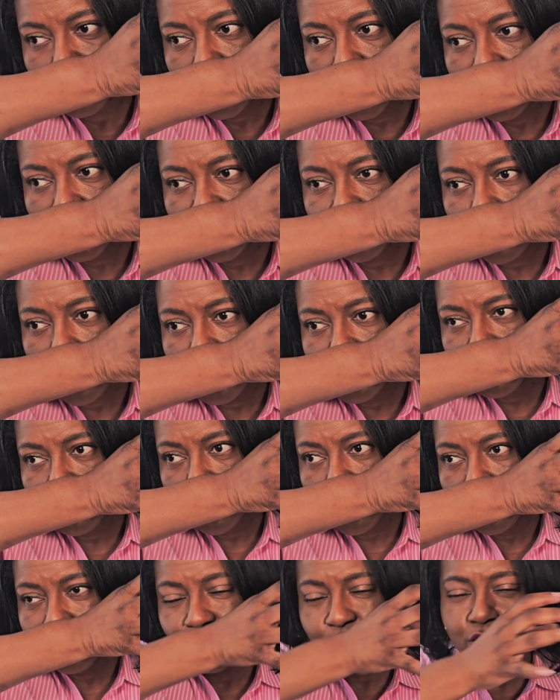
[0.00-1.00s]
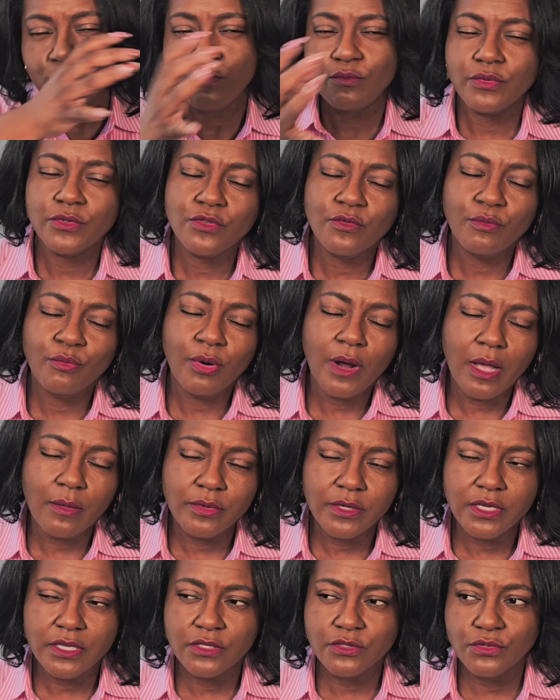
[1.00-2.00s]
this price point, you
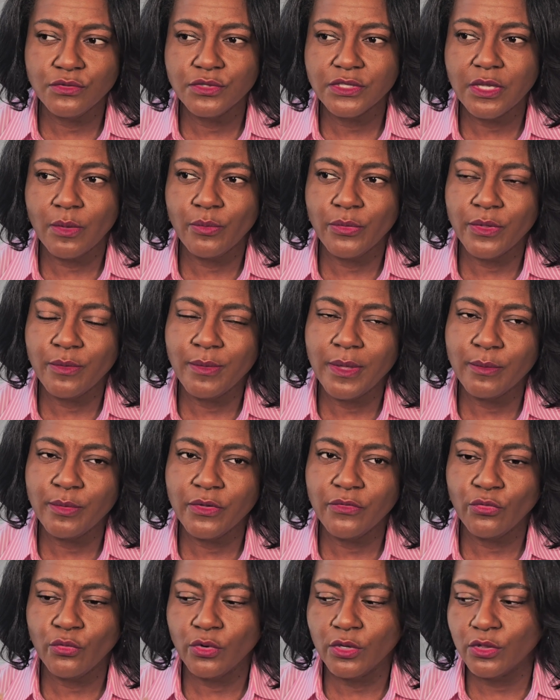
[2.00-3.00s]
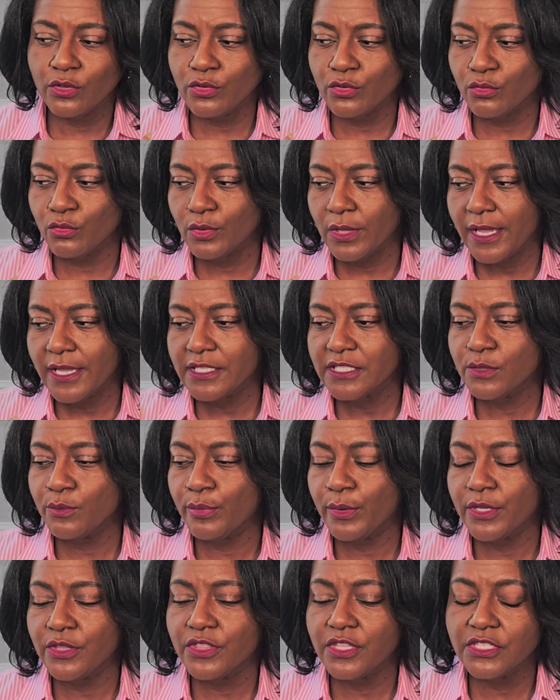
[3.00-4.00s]
probably could do something maybe for a little less,
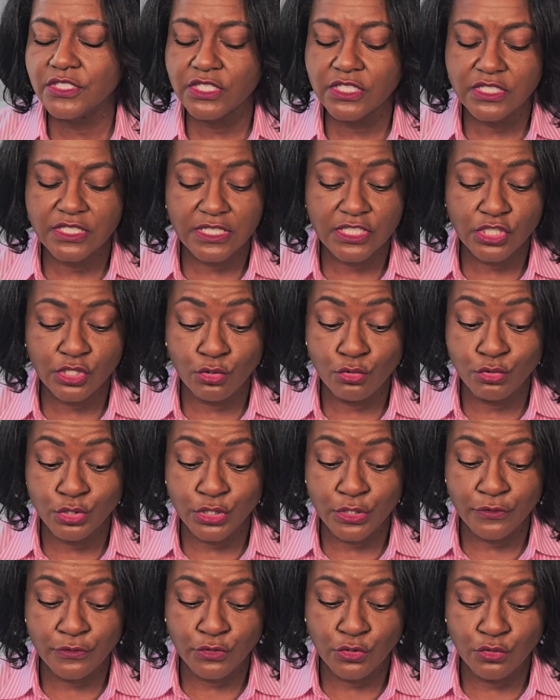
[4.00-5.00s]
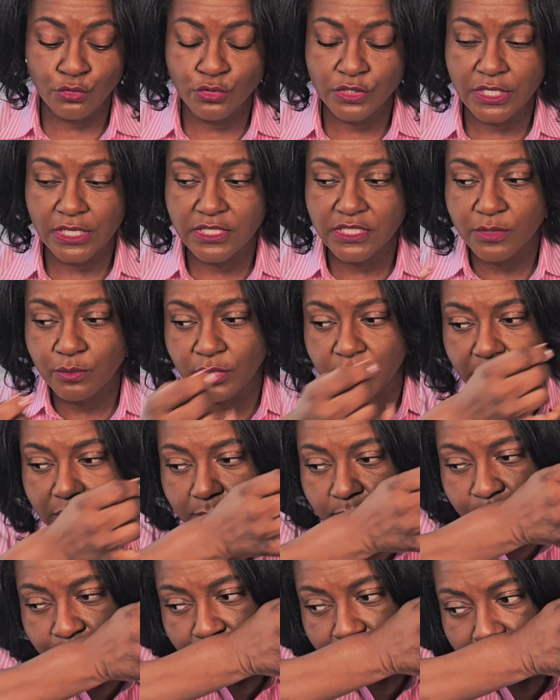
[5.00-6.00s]
but this is exclusive to
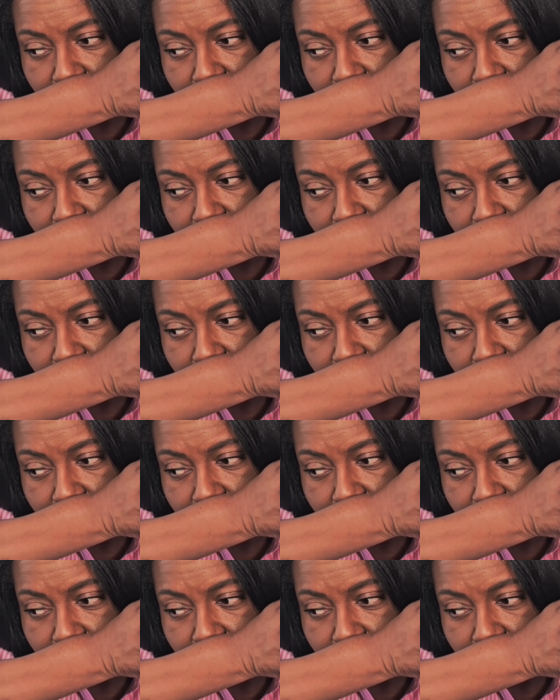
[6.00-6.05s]
ScentSplit,